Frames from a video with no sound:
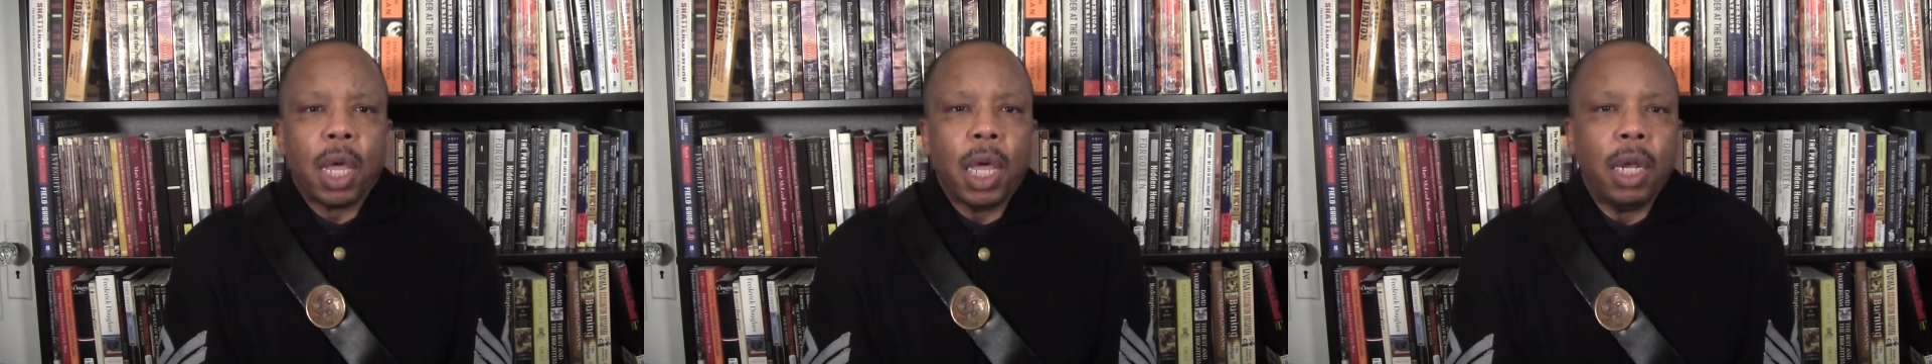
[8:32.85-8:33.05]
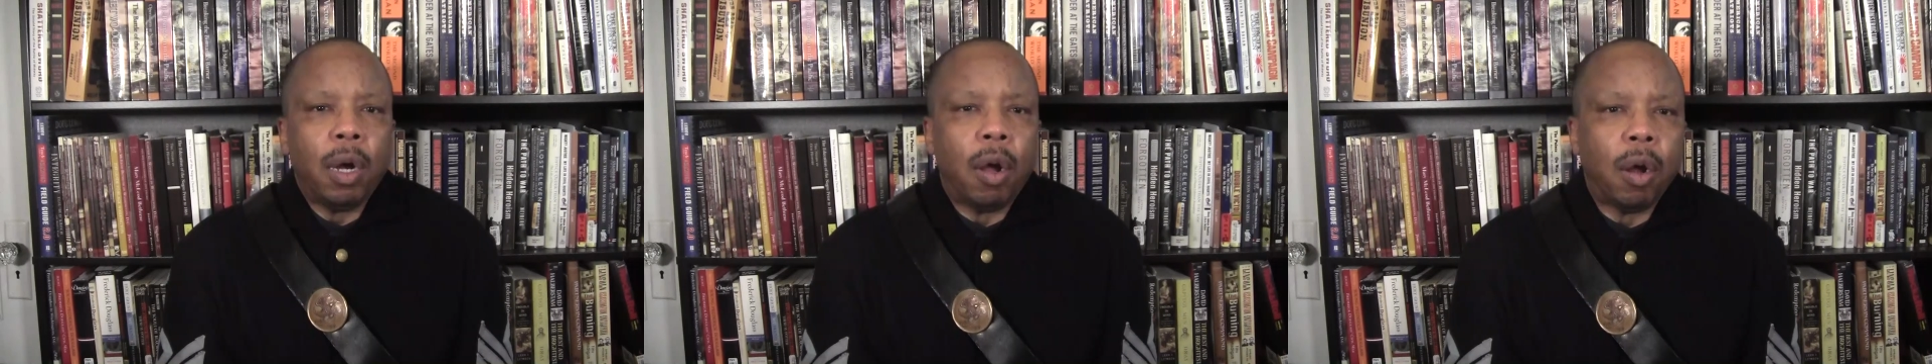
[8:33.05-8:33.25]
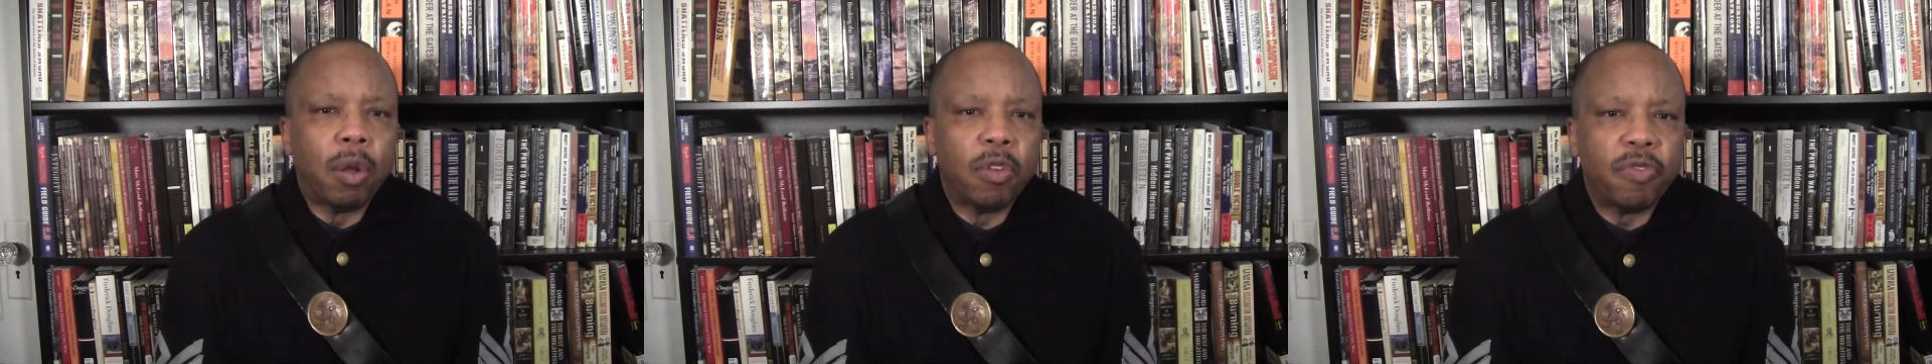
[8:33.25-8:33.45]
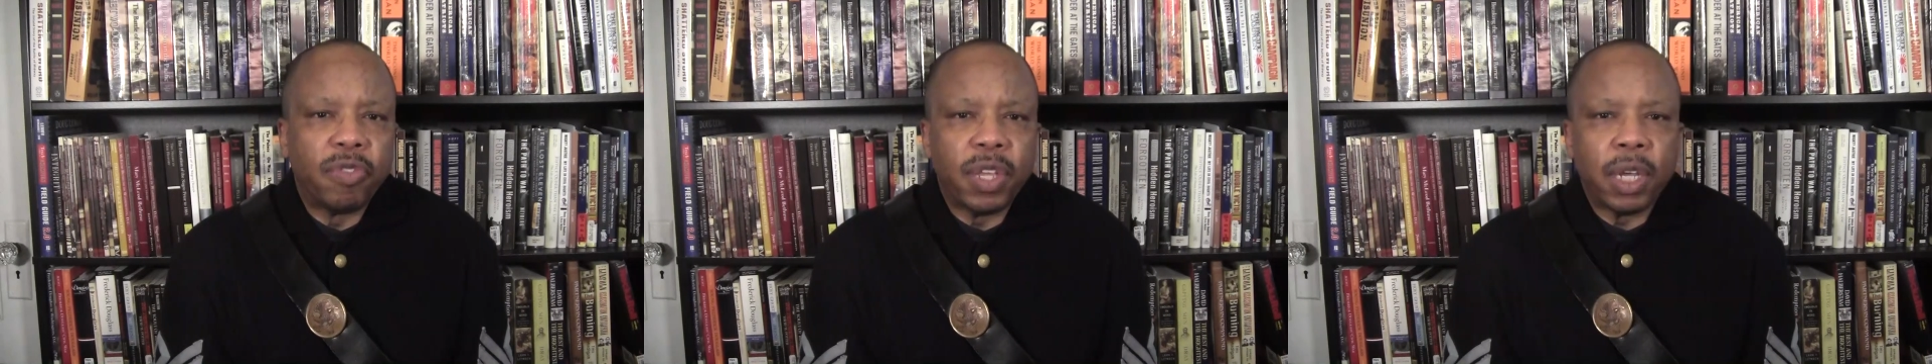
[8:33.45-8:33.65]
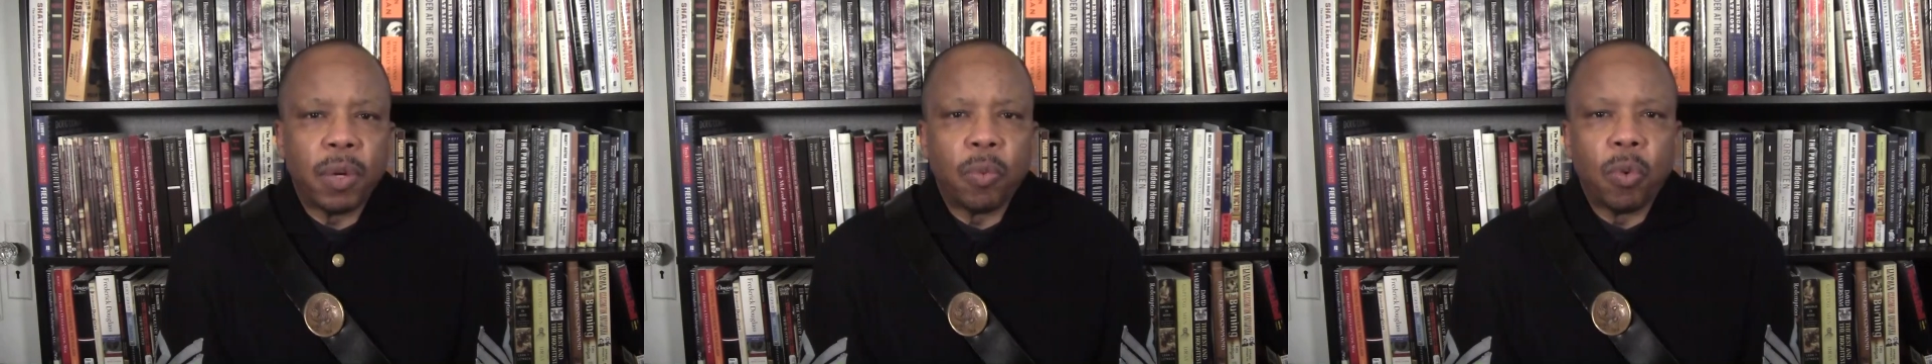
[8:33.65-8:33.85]
and all of
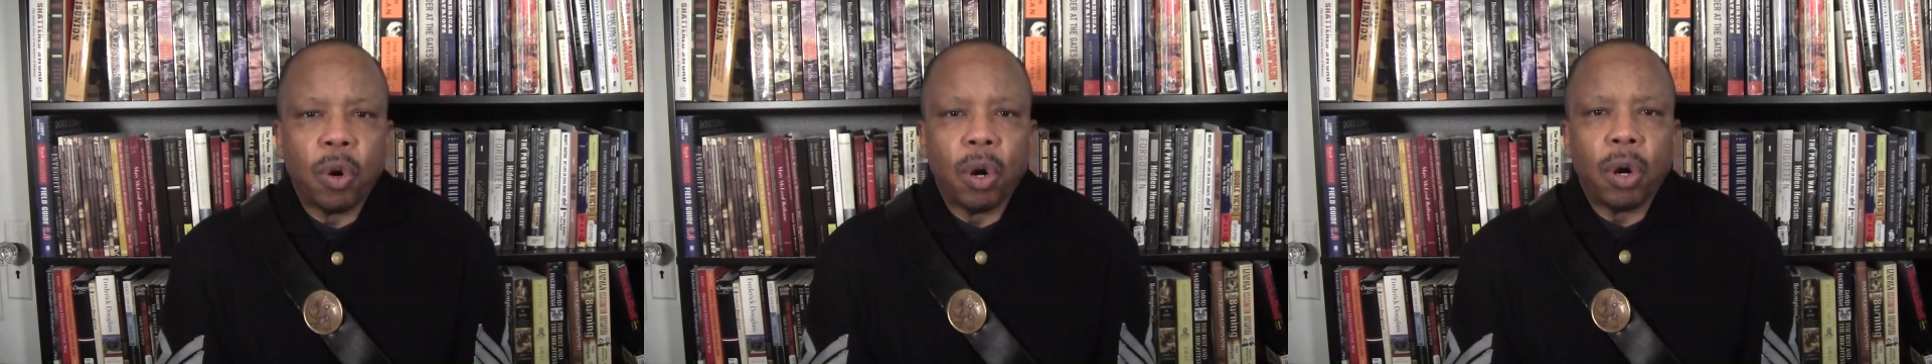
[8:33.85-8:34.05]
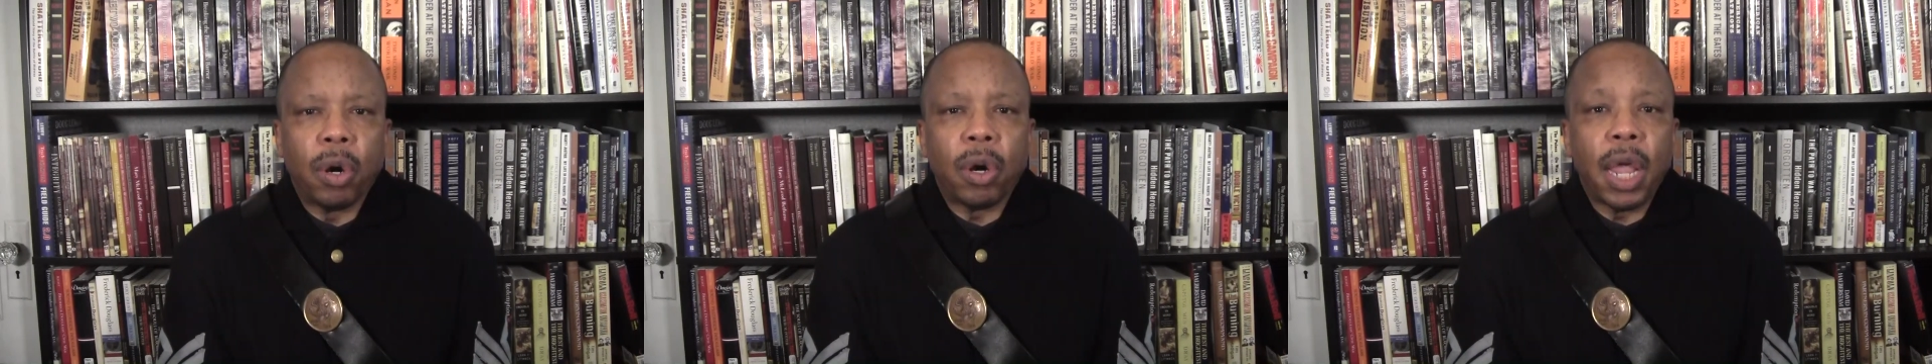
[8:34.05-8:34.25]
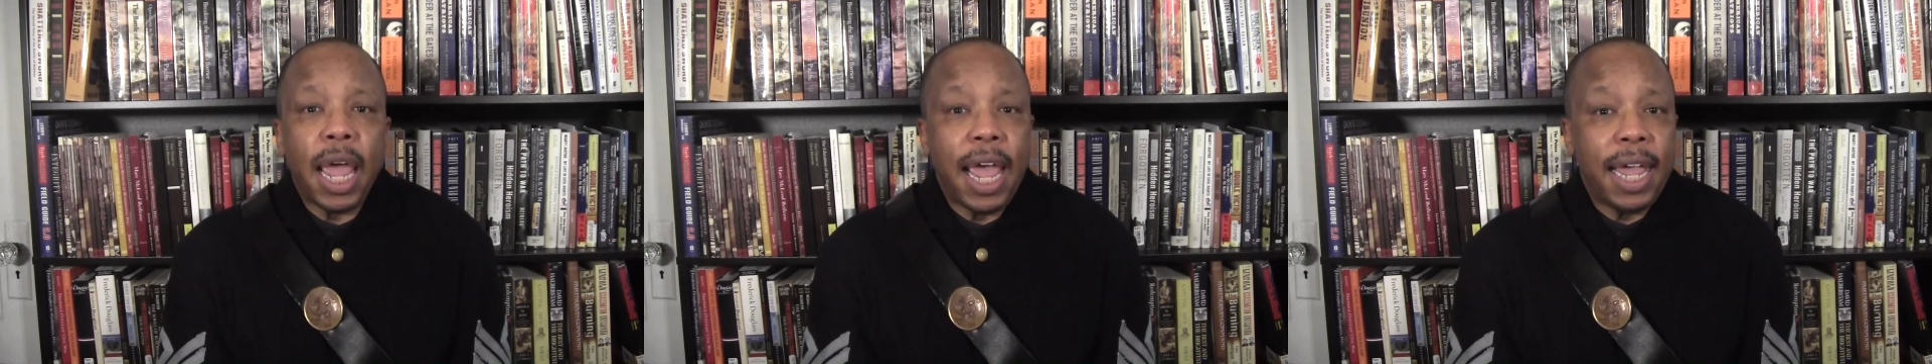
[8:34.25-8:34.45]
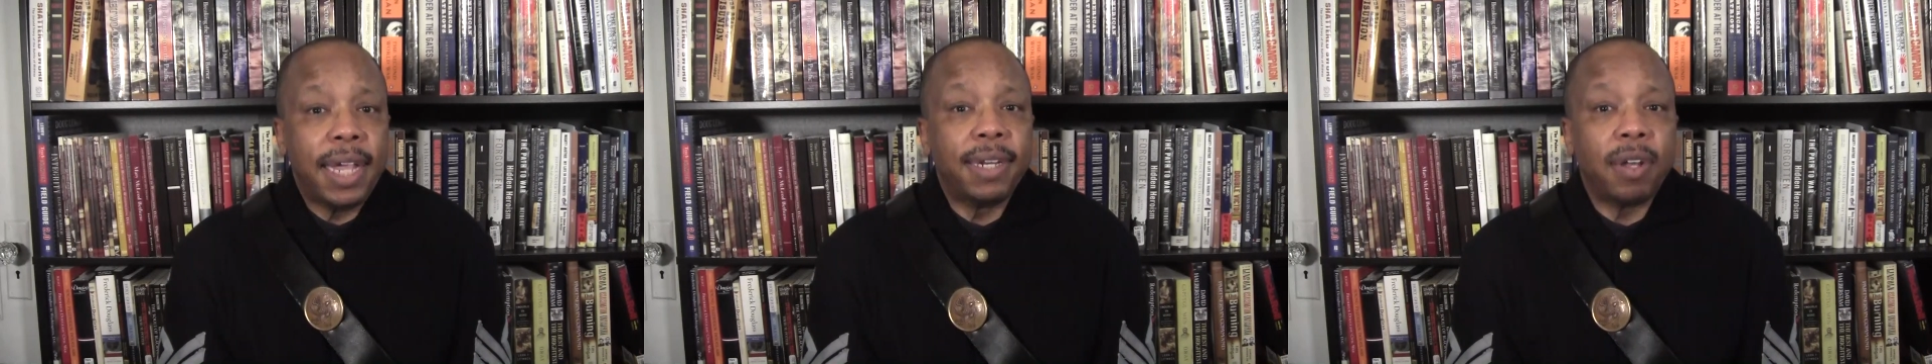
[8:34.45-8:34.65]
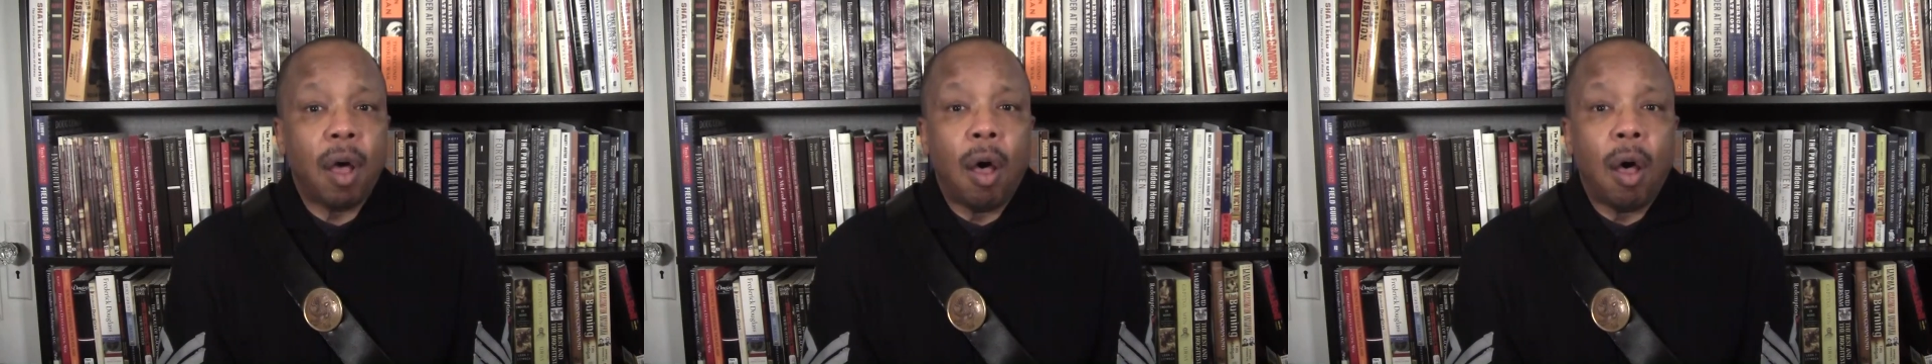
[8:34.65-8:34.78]
them were and